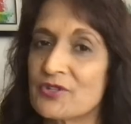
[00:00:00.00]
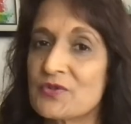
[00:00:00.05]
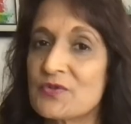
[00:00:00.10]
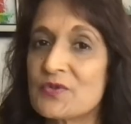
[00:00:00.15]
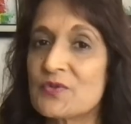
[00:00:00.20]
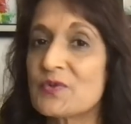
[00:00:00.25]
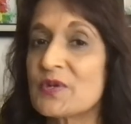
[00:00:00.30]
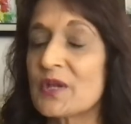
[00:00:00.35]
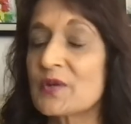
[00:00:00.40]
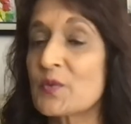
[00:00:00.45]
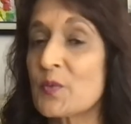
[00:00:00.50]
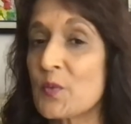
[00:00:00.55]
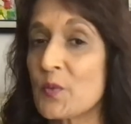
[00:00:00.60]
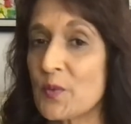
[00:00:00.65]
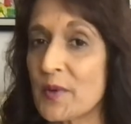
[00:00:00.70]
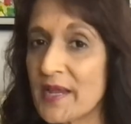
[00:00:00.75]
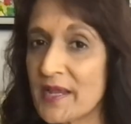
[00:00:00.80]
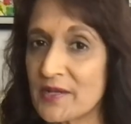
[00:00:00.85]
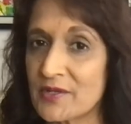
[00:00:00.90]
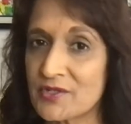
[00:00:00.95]
you do not
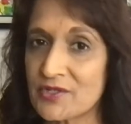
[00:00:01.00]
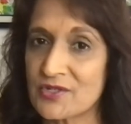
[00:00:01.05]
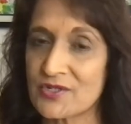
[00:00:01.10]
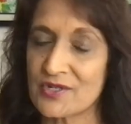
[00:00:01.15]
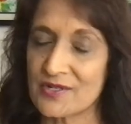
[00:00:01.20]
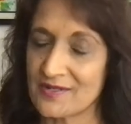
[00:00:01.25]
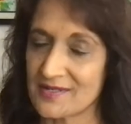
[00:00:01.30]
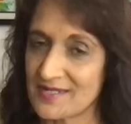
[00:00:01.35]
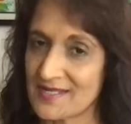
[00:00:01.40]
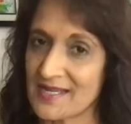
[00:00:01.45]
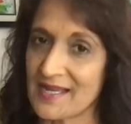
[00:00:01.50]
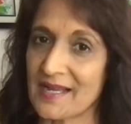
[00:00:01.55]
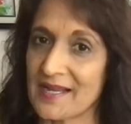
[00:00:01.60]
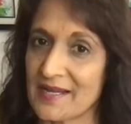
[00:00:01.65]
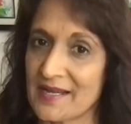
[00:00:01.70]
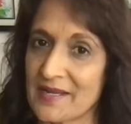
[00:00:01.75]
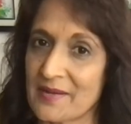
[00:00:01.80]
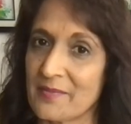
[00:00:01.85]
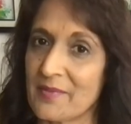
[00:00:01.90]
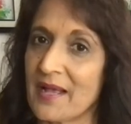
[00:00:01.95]
waste
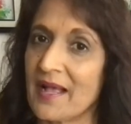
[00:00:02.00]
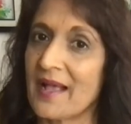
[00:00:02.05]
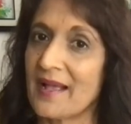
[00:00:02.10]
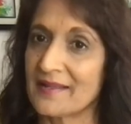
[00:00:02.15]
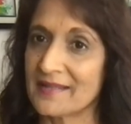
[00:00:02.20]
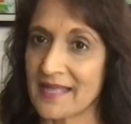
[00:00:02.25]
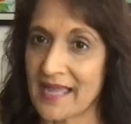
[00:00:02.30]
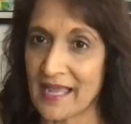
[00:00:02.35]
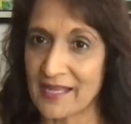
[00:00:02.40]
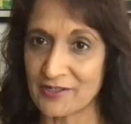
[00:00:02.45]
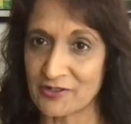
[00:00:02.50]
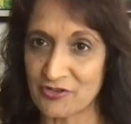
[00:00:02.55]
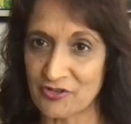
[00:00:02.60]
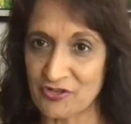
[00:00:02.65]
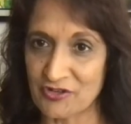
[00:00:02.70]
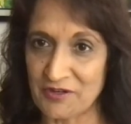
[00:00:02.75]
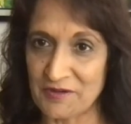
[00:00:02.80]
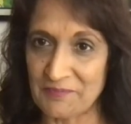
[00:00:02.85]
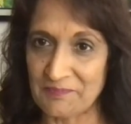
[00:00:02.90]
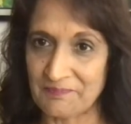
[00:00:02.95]
time and
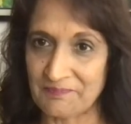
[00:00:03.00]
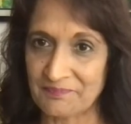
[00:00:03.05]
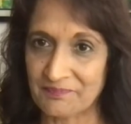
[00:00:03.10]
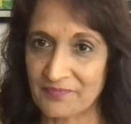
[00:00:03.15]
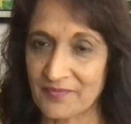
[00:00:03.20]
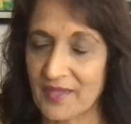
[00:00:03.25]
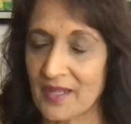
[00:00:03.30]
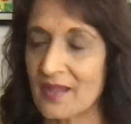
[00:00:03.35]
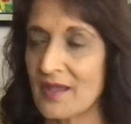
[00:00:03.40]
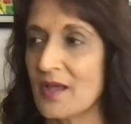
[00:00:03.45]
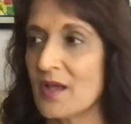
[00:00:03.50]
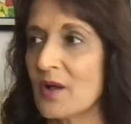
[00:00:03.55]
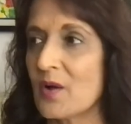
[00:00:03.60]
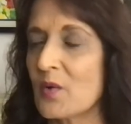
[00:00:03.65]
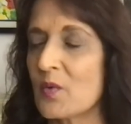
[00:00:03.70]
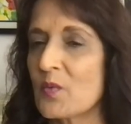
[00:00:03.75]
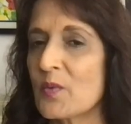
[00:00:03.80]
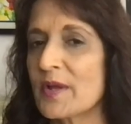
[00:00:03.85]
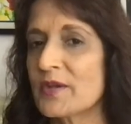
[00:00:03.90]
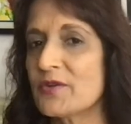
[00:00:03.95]
energy.
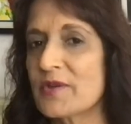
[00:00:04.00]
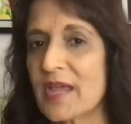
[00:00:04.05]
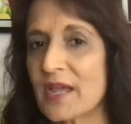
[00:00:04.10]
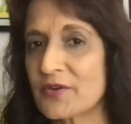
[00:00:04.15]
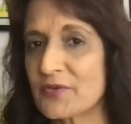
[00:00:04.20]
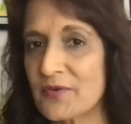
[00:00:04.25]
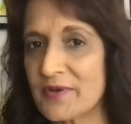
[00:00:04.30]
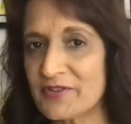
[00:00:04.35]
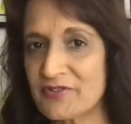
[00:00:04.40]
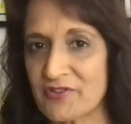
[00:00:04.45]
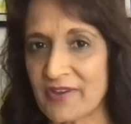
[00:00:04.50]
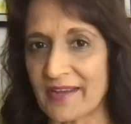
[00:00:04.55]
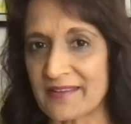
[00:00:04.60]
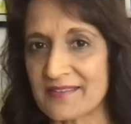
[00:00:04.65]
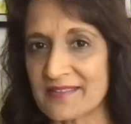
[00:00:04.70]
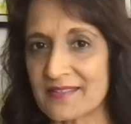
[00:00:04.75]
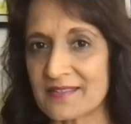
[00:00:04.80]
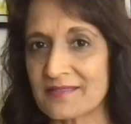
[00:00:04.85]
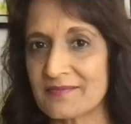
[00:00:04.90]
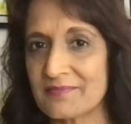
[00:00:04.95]
When you get
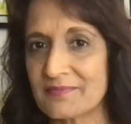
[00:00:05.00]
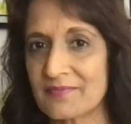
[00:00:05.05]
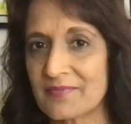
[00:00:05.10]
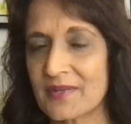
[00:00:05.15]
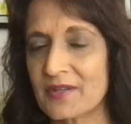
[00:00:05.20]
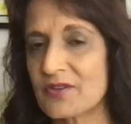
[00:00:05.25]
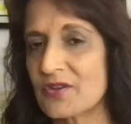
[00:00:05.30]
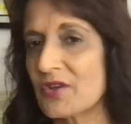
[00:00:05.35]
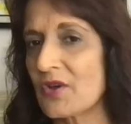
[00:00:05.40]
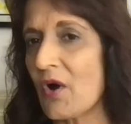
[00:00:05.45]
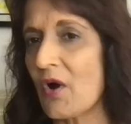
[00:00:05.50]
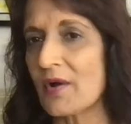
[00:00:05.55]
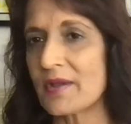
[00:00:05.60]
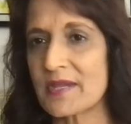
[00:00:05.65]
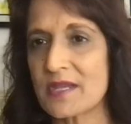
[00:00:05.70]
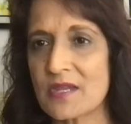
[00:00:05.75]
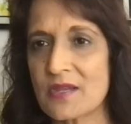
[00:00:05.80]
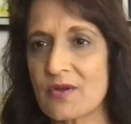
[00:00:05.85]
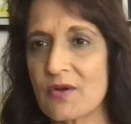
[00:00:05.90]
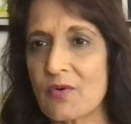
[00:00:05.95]
rejected, your
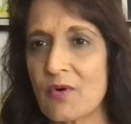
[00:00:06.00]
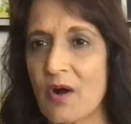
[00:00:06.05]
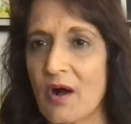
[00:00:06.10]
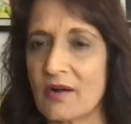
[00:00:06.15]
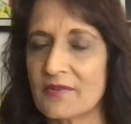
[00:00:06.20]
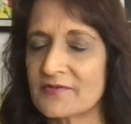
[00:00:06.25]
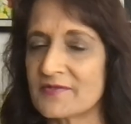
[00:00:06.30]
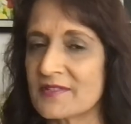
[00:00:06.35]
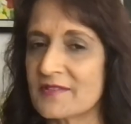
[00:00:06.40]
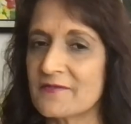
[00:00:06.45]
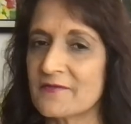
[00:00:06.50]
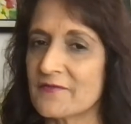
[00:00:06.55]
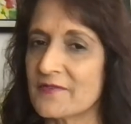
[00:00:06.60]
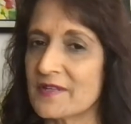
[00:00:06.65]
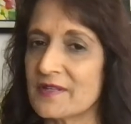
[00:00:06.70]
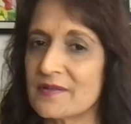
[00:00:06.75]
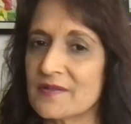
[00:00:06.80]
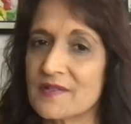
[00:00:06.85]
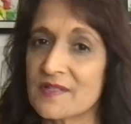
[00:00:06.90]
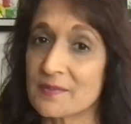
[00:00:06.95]
ego often
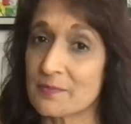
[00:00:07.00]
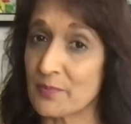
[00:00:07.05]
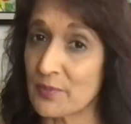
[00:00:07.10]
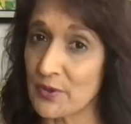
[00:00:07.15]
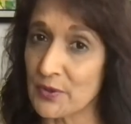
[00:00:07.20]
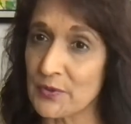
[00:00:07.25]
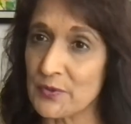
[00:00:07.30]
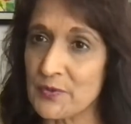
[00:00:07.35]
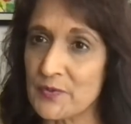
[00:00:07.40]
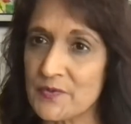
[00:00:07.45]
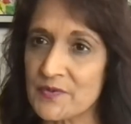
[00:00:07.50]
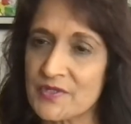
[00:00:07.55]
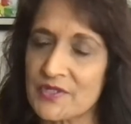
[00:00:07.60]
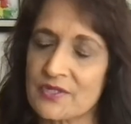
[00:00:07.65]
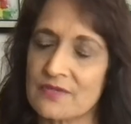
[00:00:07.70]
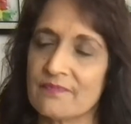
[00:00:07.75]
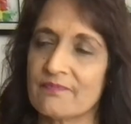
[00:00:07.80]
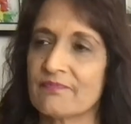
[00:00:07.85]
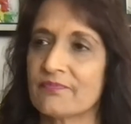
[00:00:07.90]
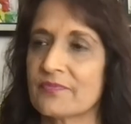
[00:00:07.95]
feels
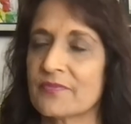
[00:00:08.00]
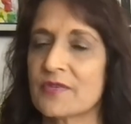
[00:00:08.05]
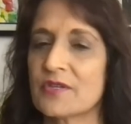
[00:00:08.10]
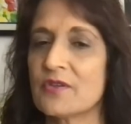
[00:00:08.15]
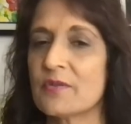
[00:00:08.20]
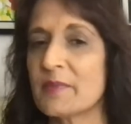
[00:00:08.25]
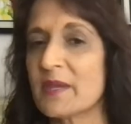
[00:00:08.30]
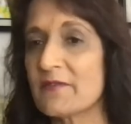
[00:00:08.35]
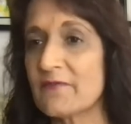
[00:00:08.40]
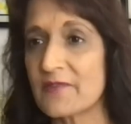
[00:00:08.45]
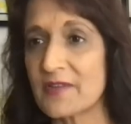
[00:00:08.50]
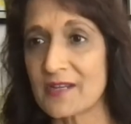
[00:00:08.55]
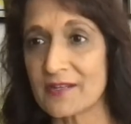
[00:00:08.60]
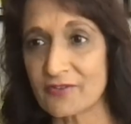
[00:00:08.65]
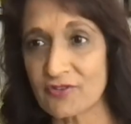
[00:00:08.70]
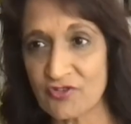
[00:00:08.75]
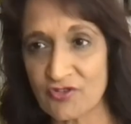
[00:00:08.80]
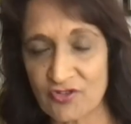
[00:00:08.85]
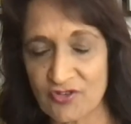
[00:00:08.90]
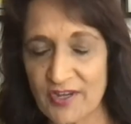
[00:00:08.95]
bruised. You may feel
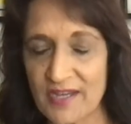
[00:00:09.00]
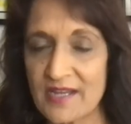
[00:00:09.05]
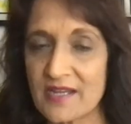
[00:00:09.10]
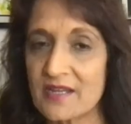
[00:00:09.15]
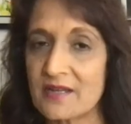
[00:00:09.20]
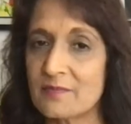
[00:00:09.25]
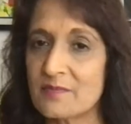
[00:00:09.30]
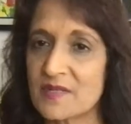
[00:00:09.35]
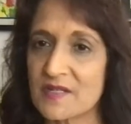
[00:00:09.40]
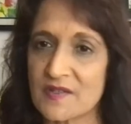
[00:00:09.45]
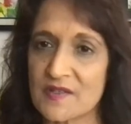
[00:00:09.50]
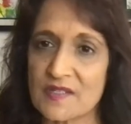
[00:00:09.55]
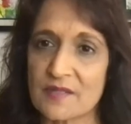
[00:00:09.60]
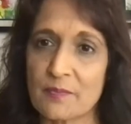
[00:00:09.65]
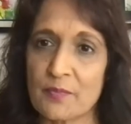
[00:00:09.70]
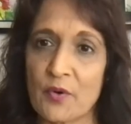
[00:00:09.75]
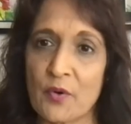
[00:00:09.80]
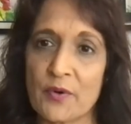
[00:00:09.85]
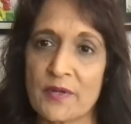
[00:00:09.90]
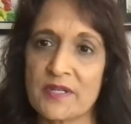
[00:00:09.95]
ashamed,
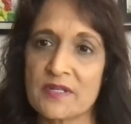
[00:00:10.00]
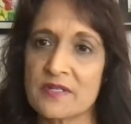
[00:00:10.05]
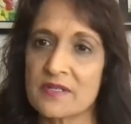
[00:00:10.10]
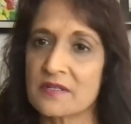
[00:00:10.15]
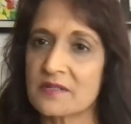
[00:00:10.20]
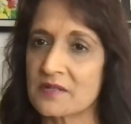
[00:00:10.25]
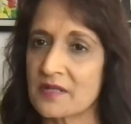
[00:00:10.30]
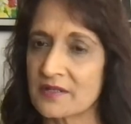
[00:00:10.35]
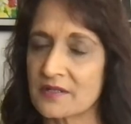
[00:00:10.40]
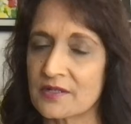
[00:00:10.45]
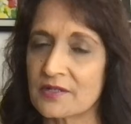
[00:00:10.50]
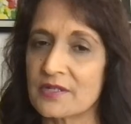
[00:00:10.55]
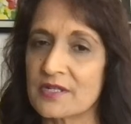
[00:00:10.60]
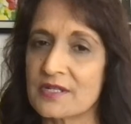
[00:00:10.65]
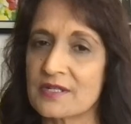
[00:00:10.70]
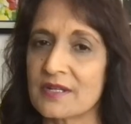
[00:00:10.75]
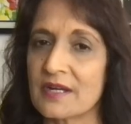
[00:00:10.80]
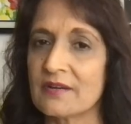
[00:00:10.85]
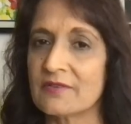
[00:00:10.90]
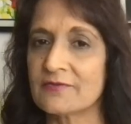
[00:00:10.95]
disappointed, not good
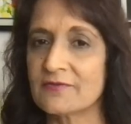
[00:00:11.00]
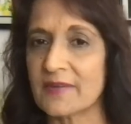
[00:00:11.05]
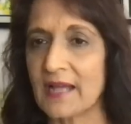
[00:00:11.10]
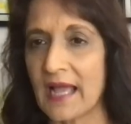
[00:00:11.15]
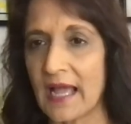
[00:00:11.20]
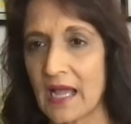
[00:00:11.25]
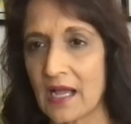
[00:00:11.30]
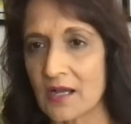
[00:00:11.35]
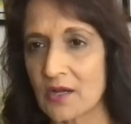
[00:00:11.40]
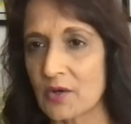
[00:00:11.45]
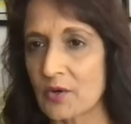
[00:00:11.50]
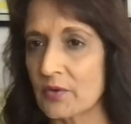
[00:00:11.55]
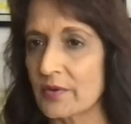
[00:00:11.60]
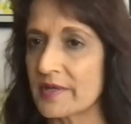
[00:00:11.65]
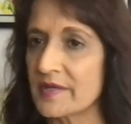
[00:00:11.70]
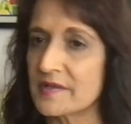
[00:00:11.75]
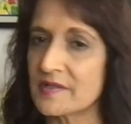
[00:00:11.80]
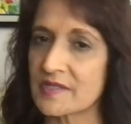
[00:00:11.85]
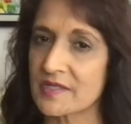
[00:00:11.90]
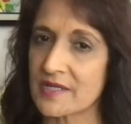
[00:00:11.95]
enough,
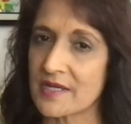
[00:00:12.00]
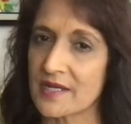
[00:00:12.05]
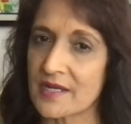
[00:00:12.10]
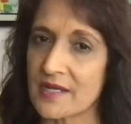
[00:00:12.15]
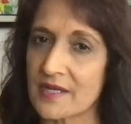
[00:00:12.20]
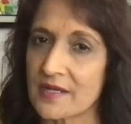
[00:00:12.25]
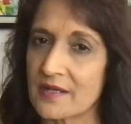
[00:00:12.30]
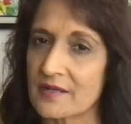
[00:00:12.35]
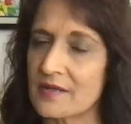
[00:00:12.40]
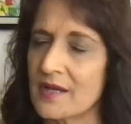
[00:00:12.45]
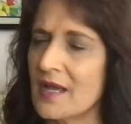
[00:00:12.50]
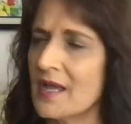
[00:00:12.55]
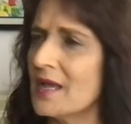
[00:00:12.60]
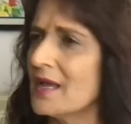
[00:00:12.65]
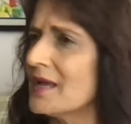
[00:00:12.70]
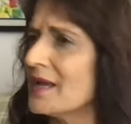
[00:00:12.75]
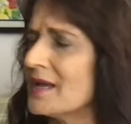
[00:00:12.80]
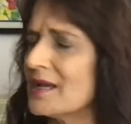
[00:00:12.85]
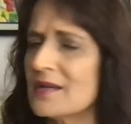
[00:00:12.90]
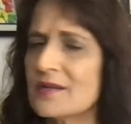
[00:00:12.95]
angry, scared,
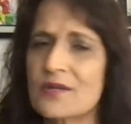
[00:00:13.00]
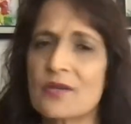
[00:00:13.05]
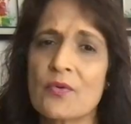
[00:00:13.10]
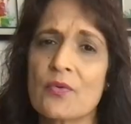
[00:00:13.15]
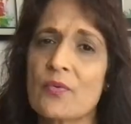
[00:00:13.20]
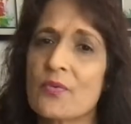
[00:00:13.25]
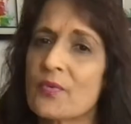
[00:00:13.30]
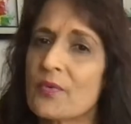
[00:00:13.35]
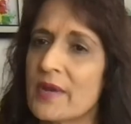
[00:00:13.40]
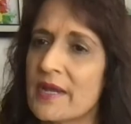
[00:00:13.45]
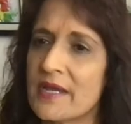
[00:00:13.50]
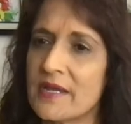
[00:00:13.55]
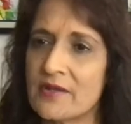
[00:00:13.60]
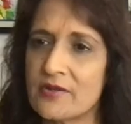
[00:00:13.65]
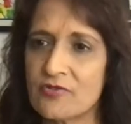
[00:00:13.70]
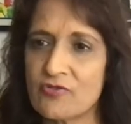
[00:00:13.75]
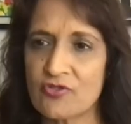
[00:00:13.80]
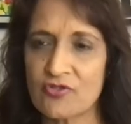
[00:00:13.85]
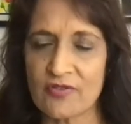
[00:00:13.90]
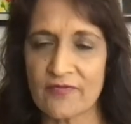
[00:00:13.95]
and a
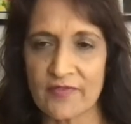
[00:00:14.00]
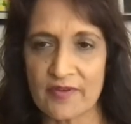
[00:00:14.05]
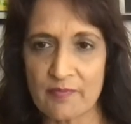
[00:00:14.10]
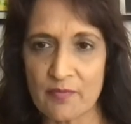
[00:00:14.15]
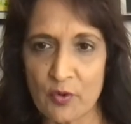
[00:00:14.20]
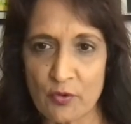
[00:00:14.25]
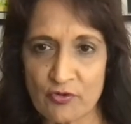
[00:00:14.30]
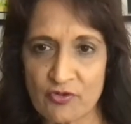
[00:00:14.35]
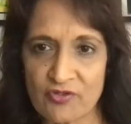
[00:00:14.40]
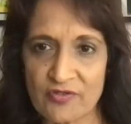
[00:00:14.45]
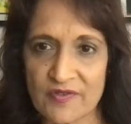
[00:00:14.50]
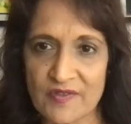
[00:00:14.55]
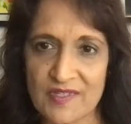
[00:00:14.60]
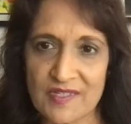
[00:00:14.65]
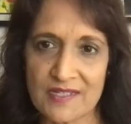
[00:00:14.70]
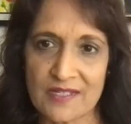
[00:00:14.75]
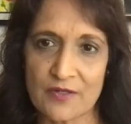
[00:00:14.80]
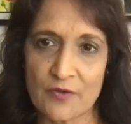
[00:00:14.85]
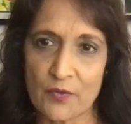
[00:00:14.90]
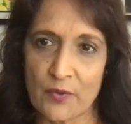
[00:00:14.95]
range of emotions
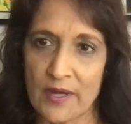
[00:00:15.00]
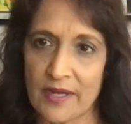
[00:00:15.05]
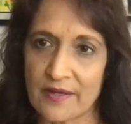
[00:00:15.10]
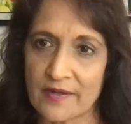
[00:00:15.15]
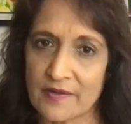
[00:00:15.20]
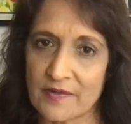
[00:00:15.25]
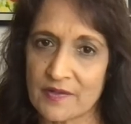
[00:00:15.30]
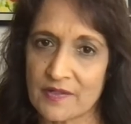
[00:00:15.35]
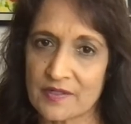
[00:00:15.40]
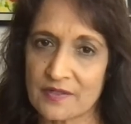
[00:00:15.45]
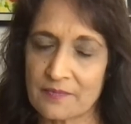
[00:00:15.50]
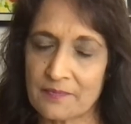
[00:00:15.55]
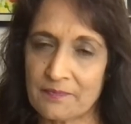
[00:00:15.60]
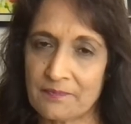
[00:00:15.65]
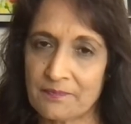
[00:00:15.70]
can arise.